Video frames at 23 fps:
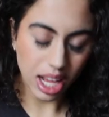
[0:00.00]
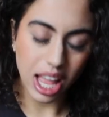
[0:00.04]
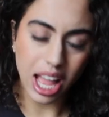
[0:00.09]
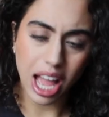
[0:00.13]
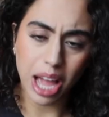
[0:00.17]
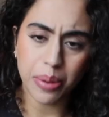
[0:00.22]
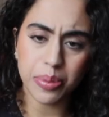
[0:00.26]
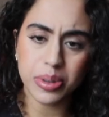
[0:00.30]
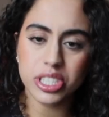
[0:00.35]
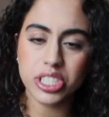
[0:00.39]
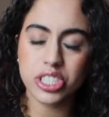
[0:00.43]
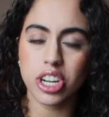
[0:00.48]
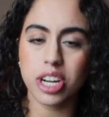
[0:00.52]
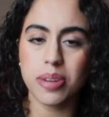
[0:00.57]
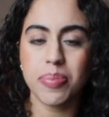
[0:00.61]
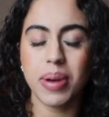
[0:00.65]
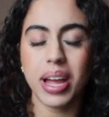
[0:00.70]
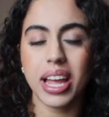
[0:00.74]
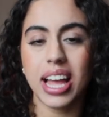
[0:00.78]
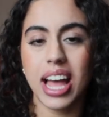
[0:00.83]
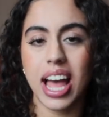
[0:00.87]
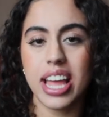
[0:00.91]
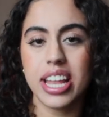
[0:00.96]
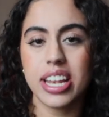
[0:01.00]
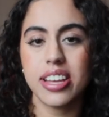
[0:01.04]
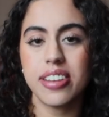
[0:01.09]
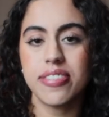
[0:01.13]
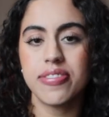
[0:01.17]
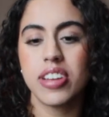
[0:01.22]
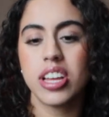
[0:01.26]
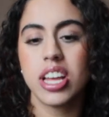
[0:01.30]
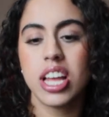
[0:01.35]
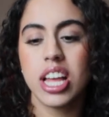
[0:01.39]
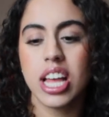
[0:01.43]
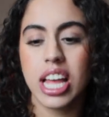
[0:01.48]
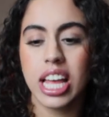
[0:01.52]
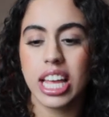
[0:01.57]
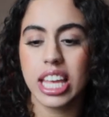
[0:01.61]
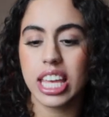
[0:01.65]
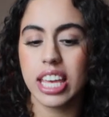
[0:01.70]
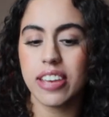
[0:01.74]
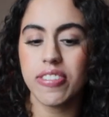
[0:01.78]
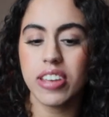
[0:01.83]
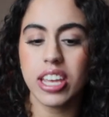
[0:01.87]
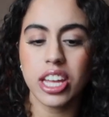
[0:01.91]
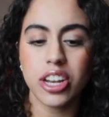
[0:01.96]
I will start by kind of
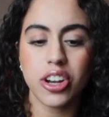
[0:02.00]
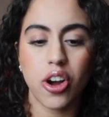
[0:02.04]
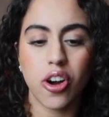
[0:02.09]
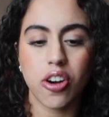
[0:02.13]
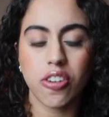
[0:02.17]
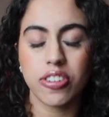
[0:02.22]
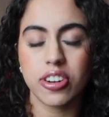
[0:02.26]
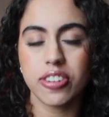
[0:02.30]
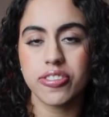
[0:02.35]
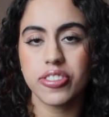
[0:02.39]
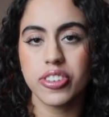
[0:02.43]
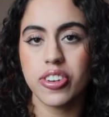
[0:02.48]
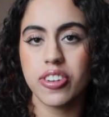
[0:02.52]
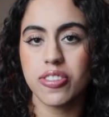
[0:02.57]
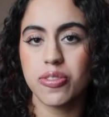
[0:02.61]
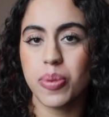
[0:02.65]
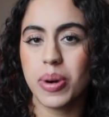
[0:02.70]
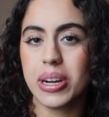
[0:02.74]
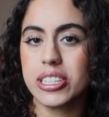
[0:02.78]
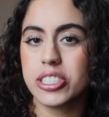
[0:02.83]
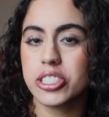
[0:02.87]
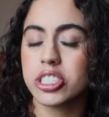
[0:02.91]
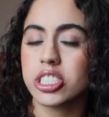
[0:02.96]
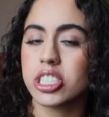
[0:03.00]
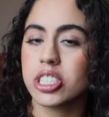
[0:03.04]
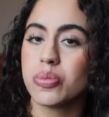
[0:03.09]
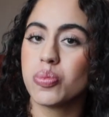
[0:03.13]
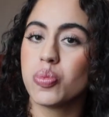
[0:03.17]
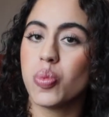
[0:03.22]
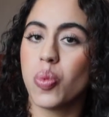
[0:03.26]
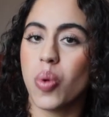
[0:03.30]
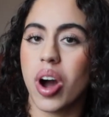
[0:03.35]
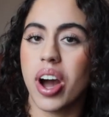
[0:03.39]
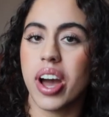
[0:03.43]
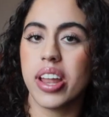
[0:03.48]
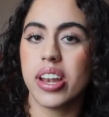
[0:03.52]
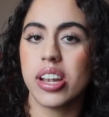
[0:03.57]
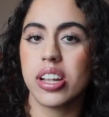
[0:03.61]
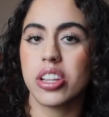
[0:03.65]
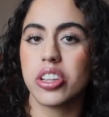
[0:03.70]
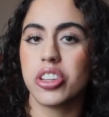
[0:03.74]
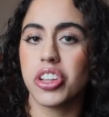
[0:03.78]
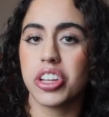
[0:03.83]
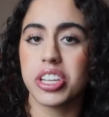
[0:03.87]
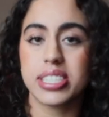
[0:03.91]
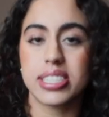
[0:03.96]
giving an overview of what term
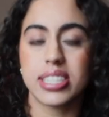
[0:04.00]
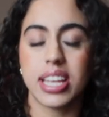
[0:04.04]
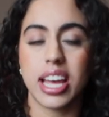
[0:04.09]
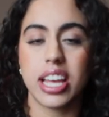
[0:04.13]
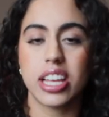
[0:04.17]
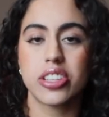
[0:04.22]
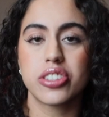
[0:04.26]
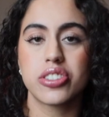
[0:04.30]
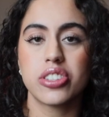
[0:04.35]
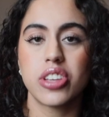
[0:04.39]
one looks like.